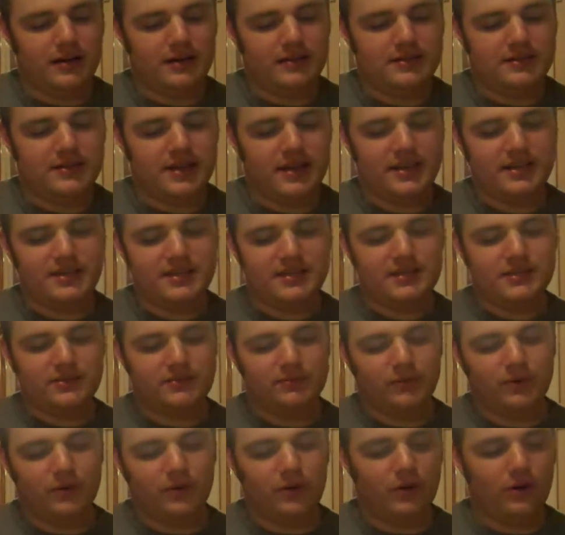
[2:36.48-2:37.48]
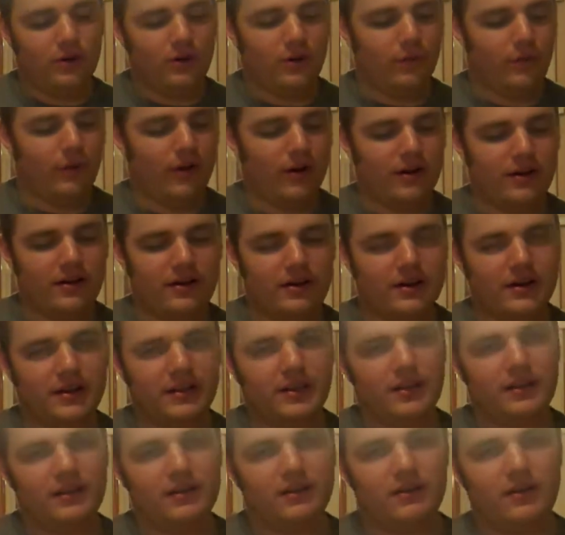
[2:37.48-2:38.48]
tasteful, where you're going to
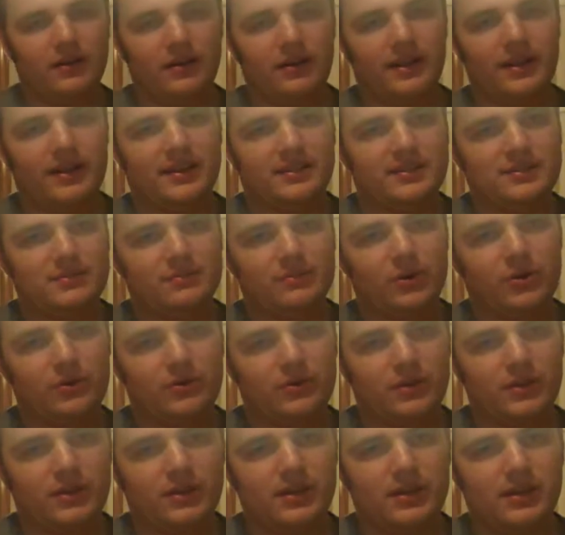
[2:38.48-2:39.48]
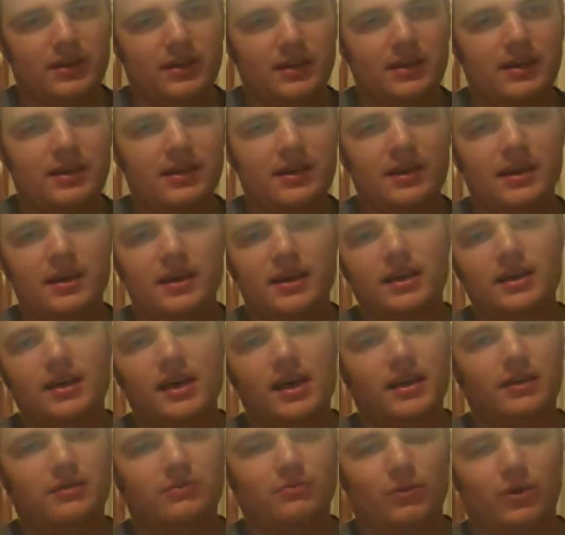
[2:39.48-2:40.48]
get a lot of that smoky
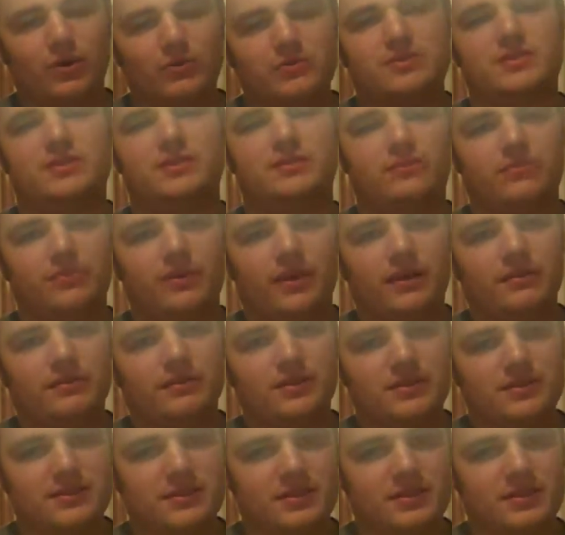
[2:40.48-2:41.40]
and roasted flavors